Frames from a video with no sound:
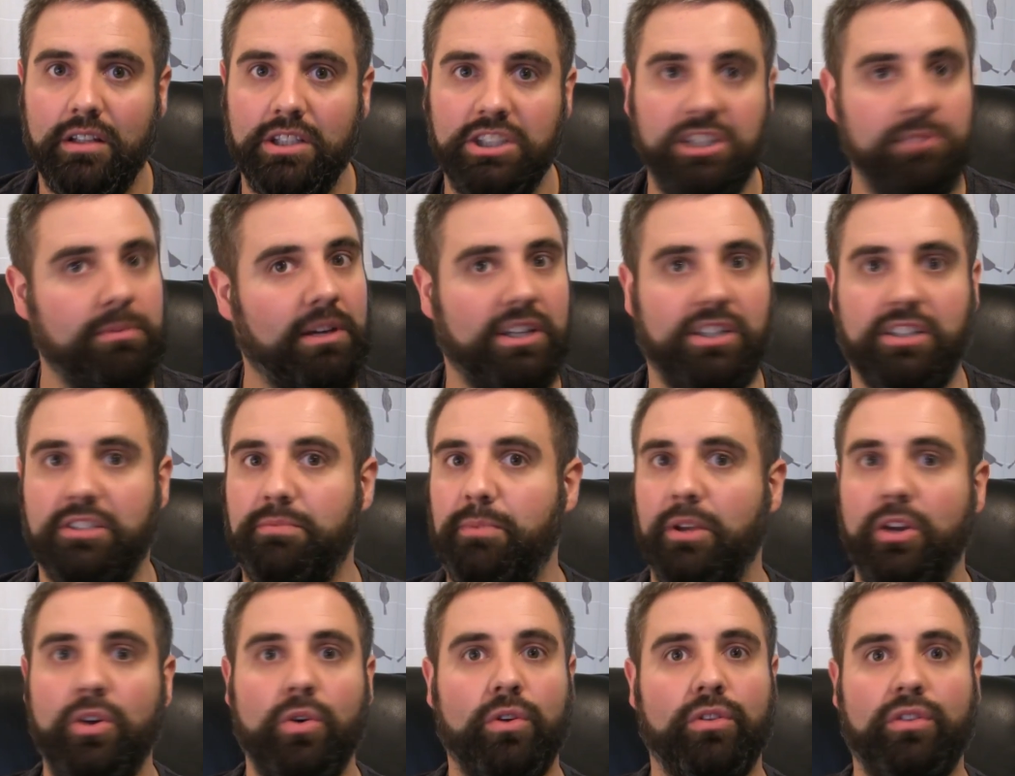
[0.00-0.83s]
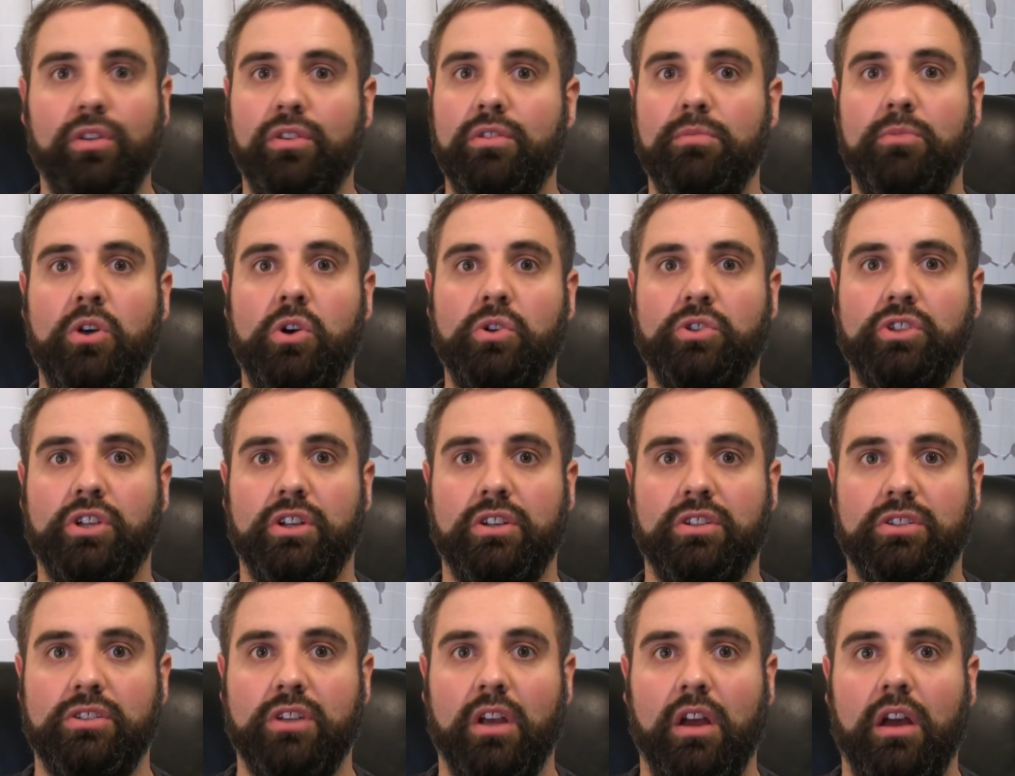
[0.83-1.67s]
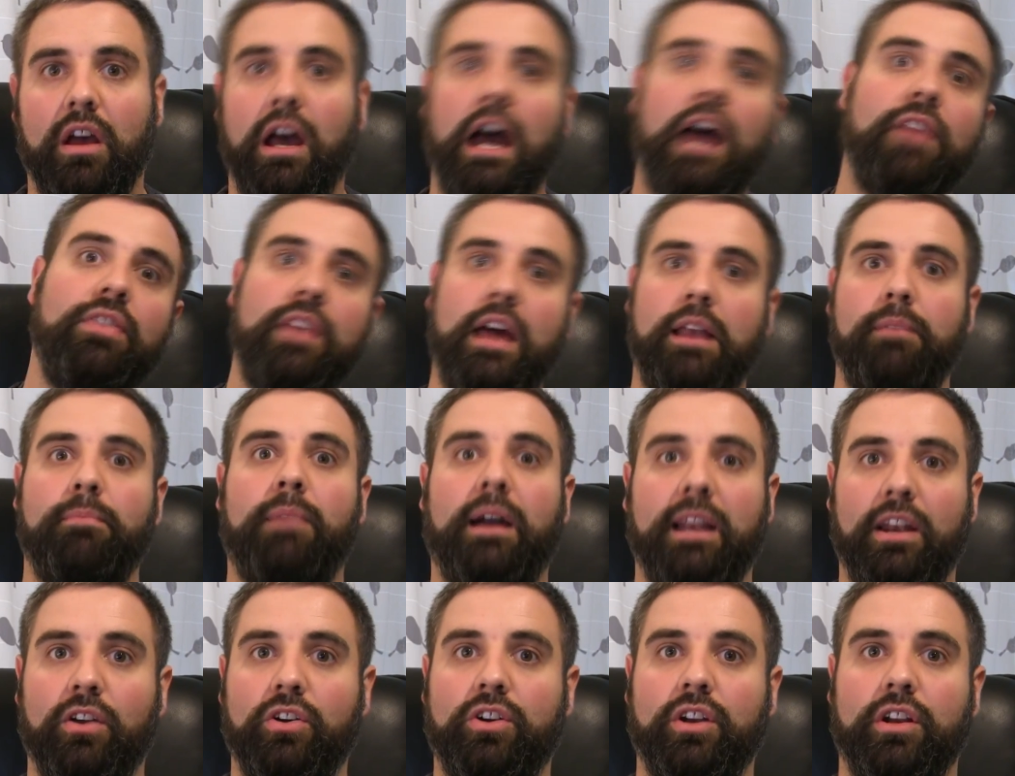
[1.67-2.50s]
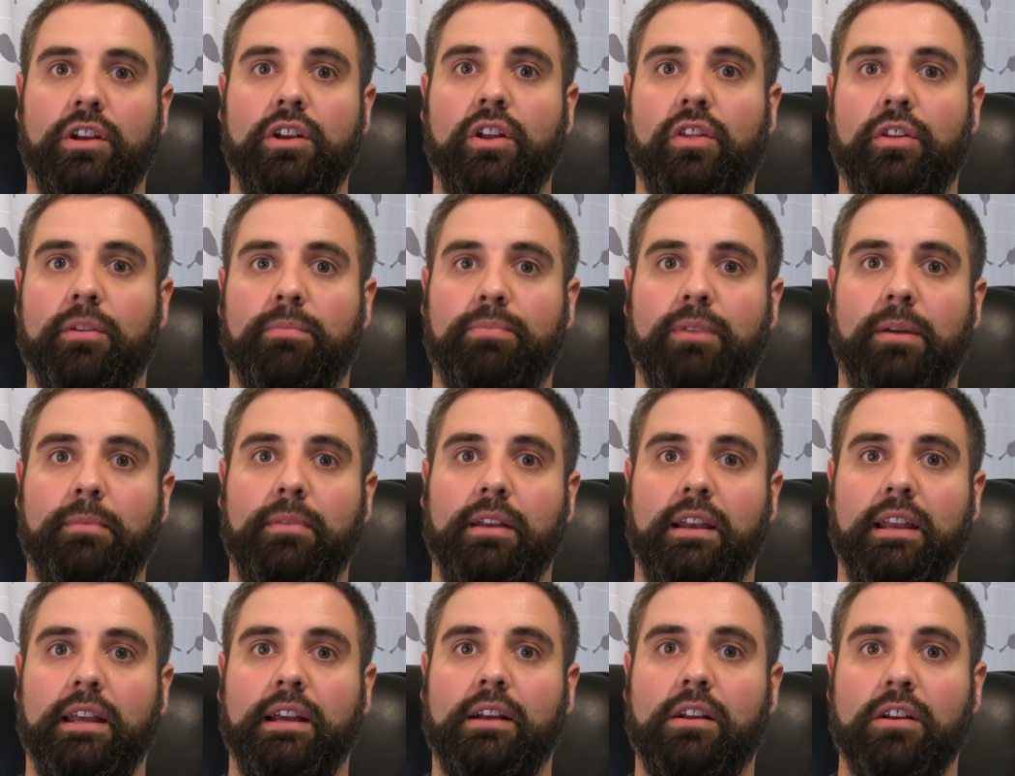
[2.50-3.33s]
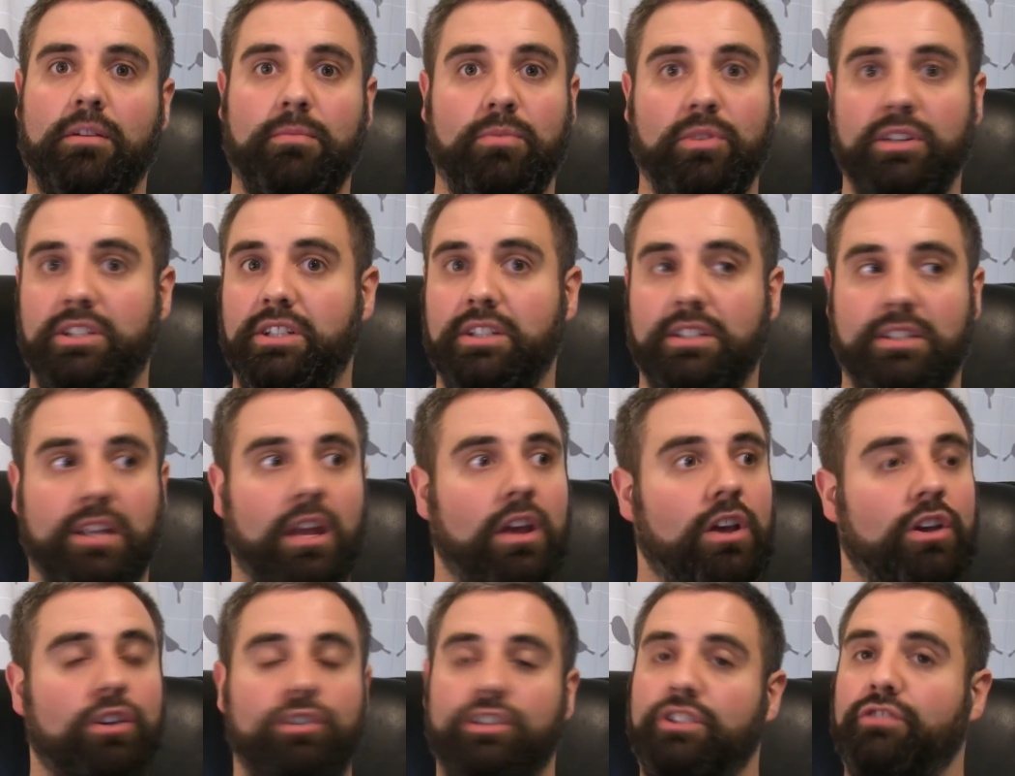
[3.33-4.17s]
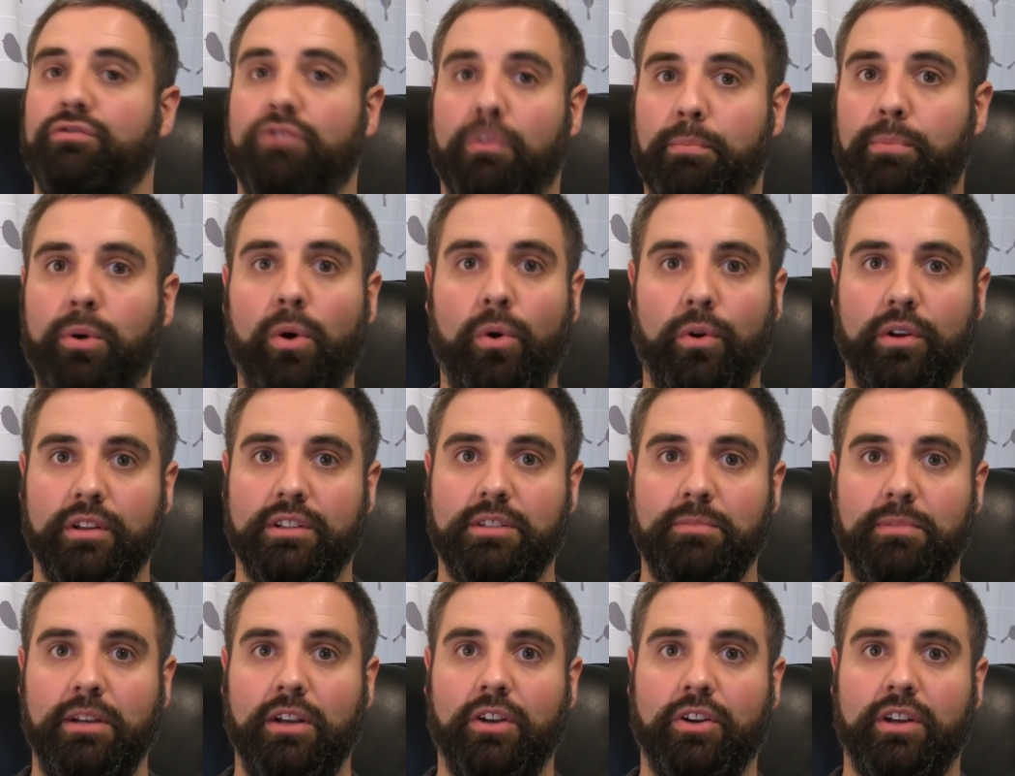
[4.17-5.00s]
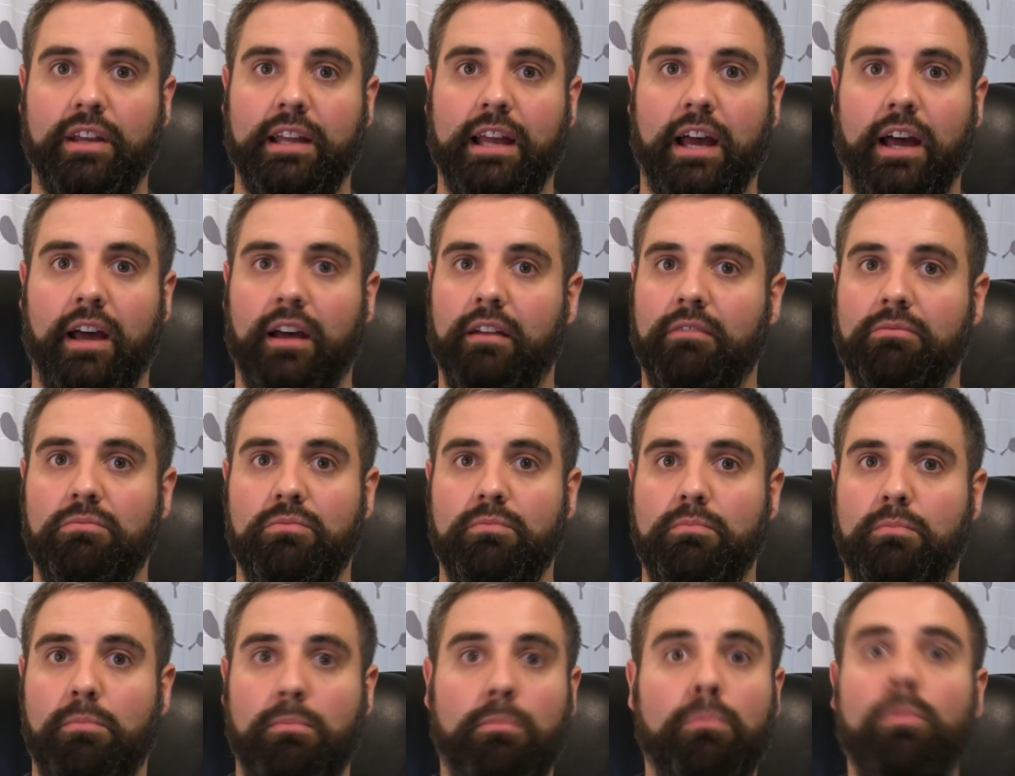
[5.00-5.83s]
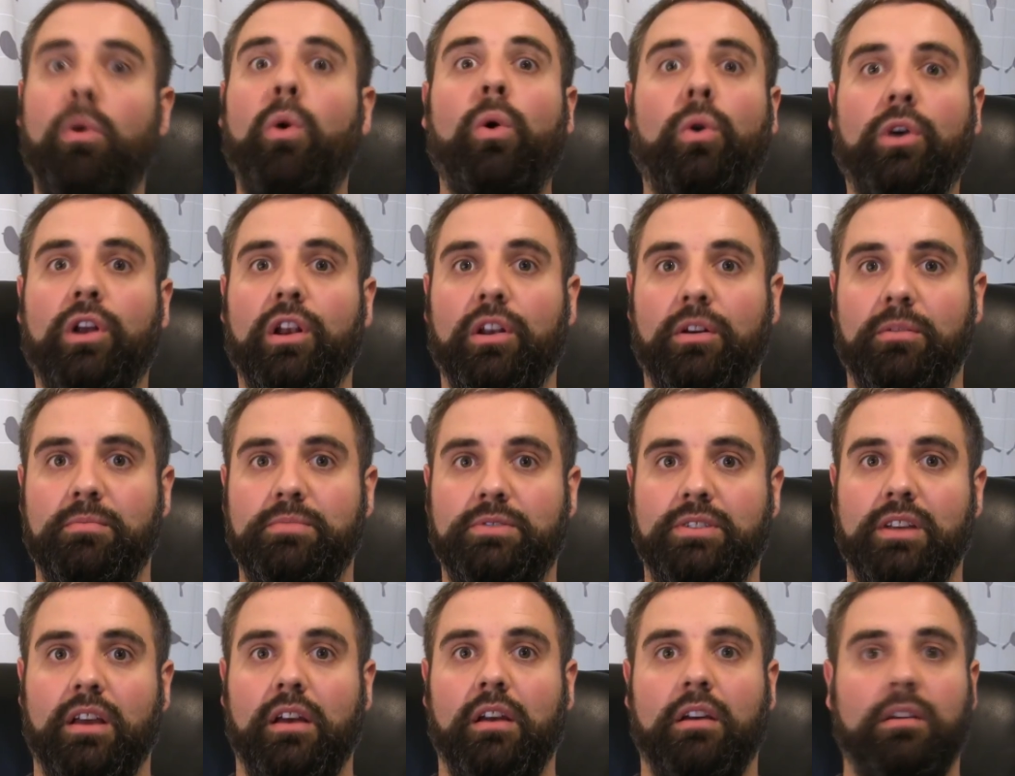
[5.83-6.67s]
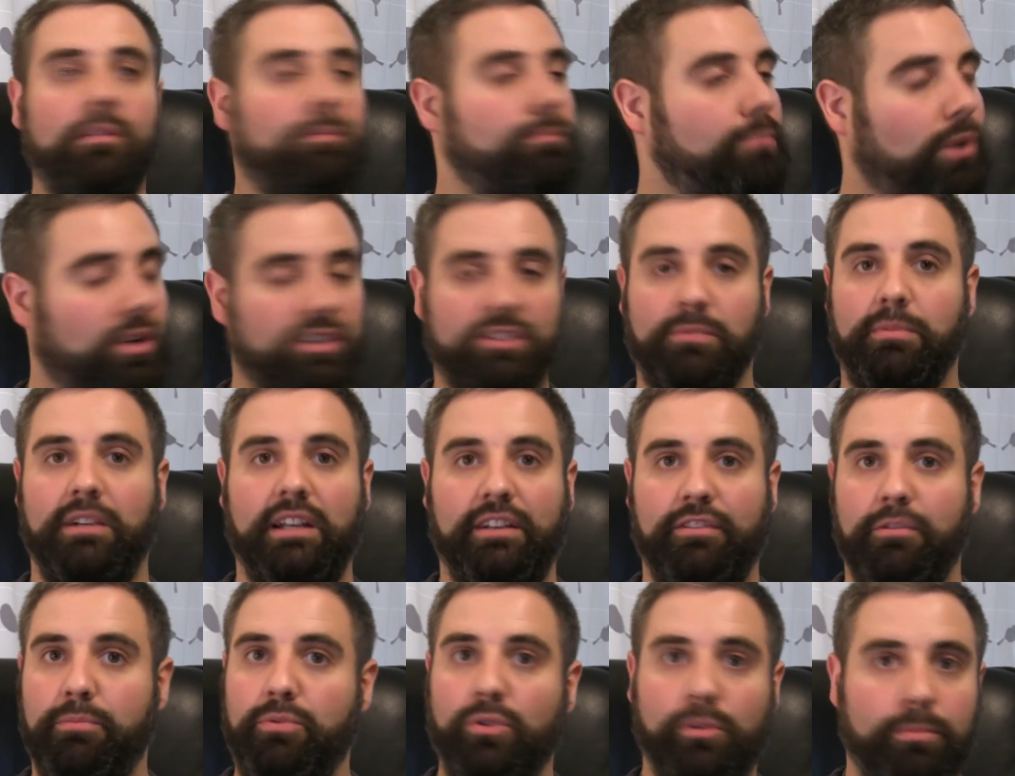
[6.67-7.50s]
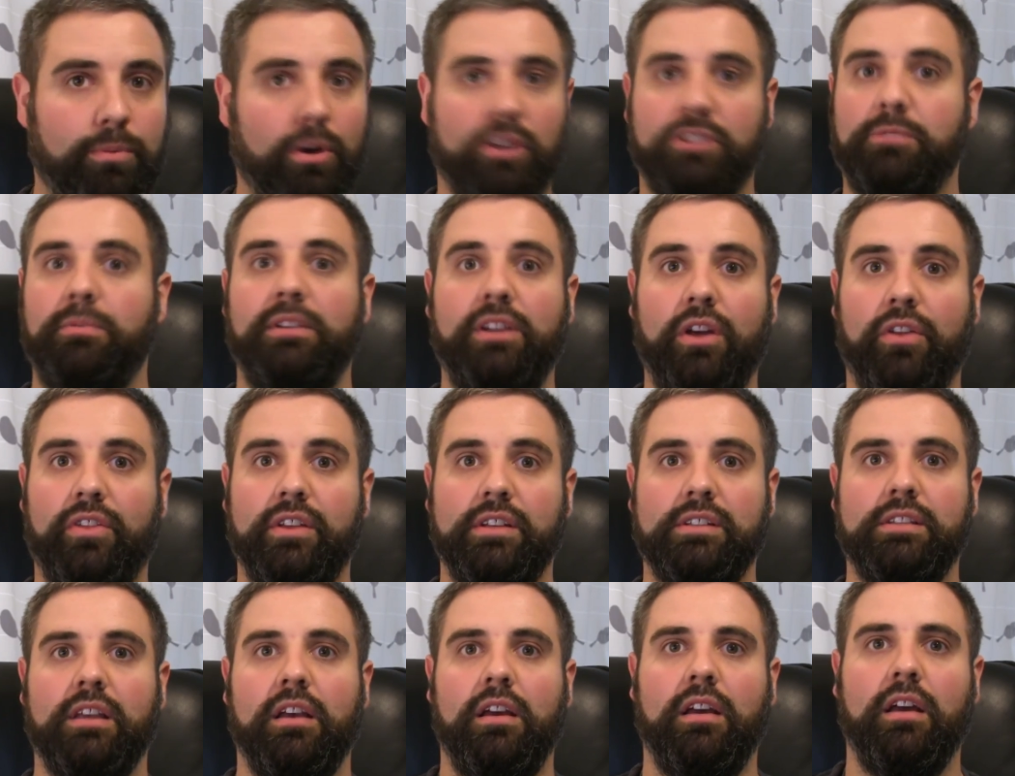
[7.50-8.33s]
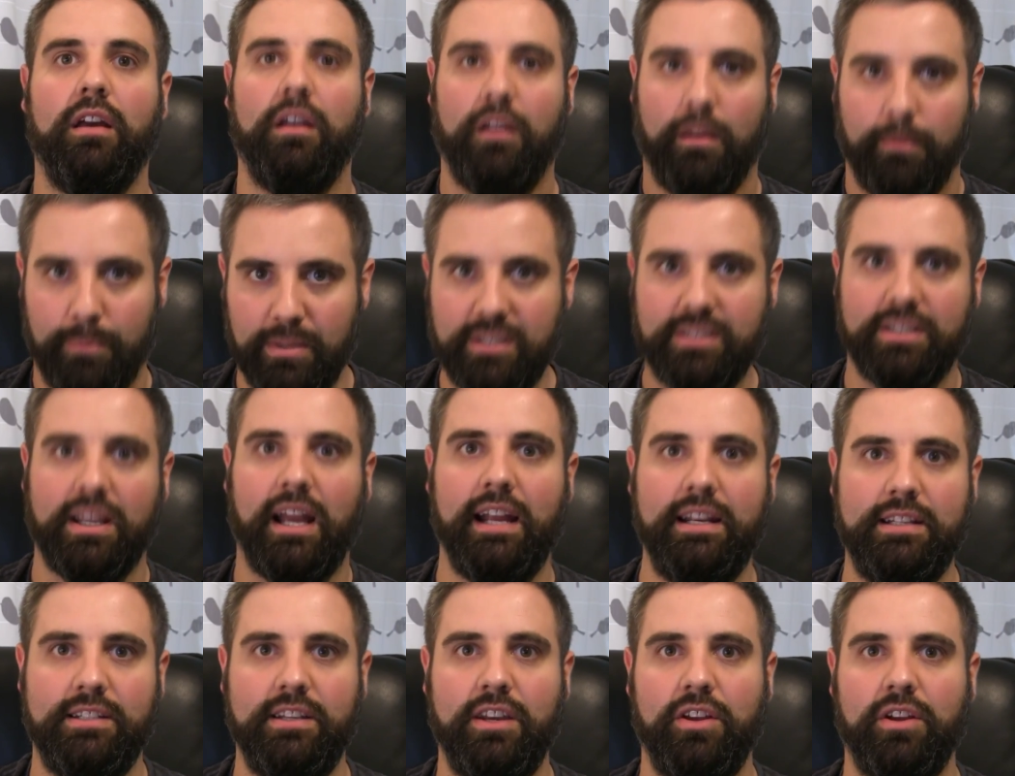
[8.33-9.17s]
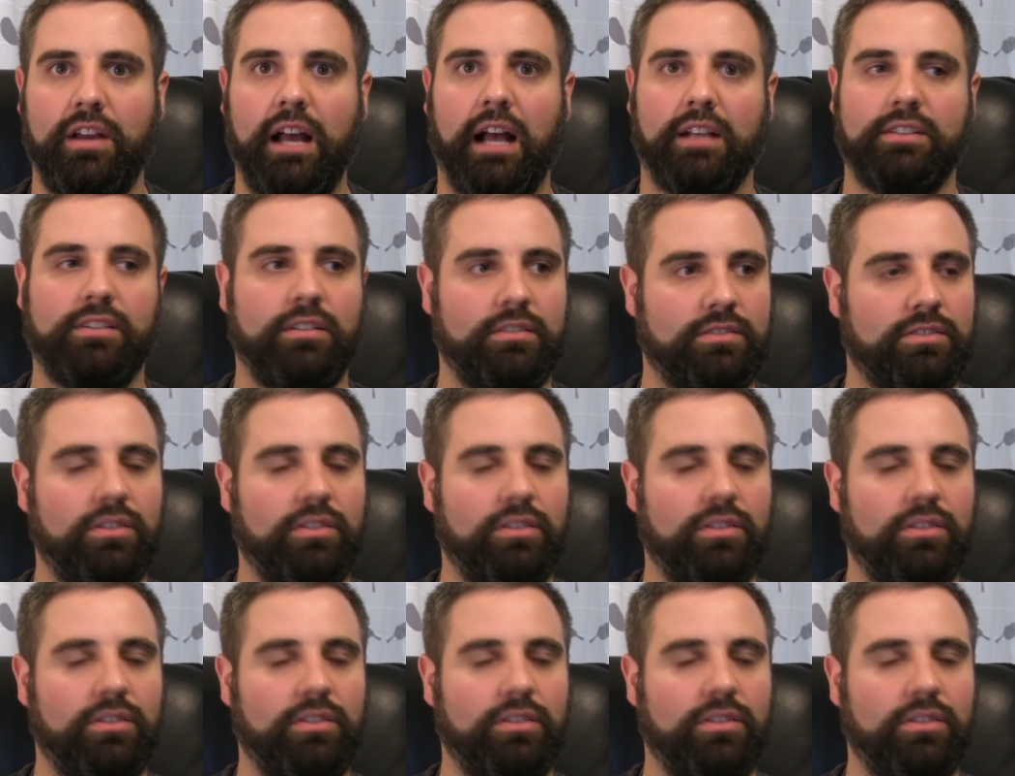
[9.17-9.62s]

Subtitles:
She might just be going through the motions, and then might look at another Premier League club, which is, she's reported to be looking at more clubs, possibly Liverpool, possibly others, besides Newcastle.